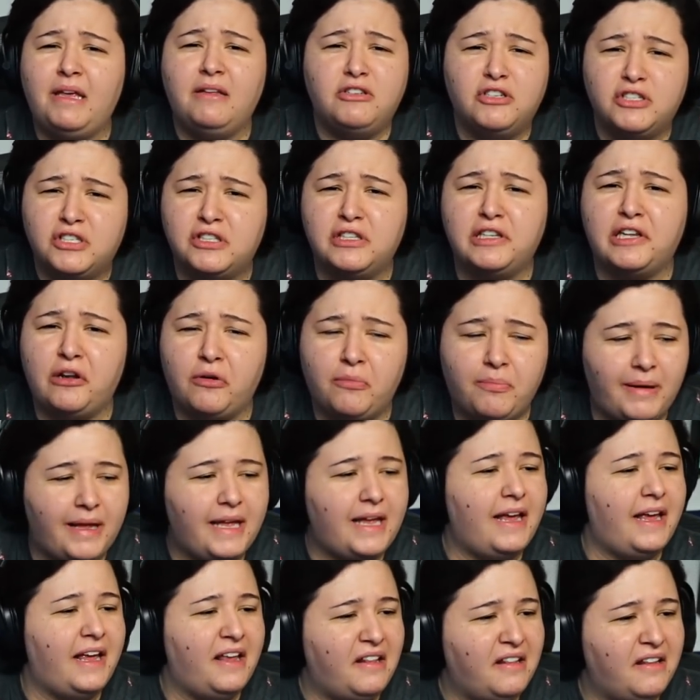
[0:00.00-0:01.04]
just a little bit
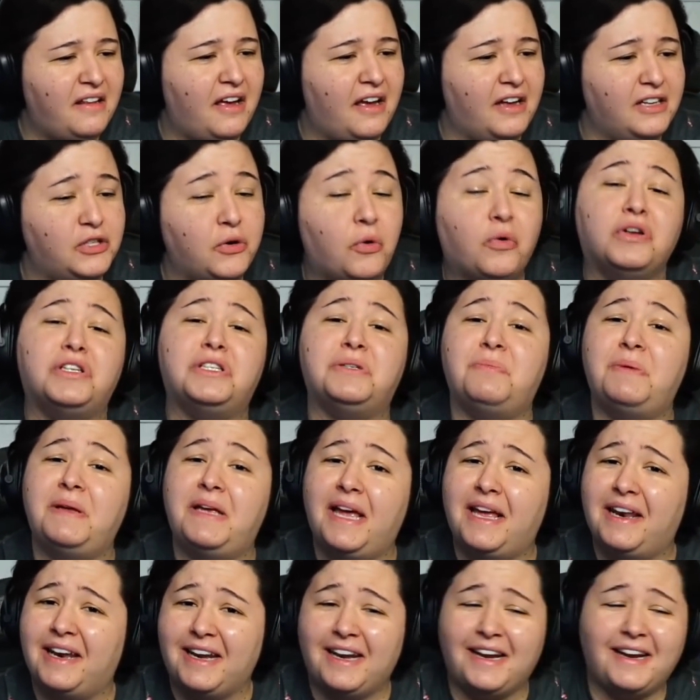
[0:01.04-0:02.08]
in uh, towards the
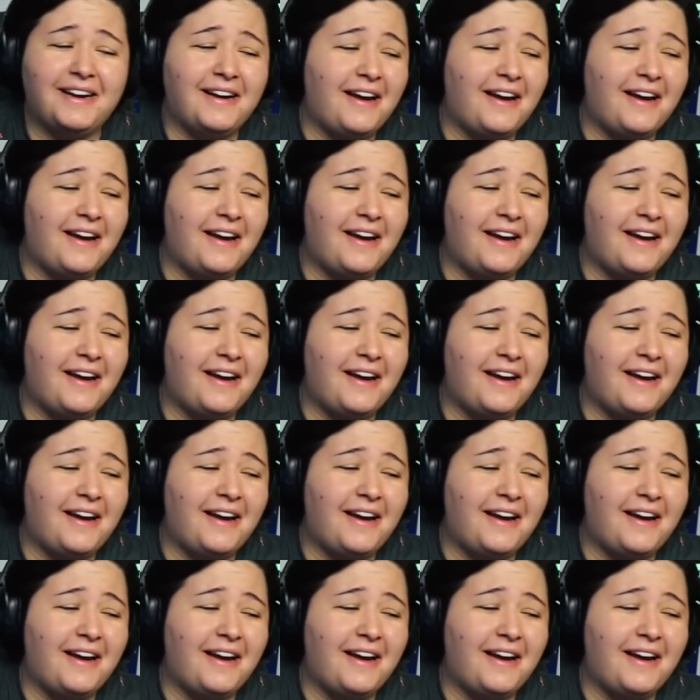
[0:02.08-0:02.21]
beginning.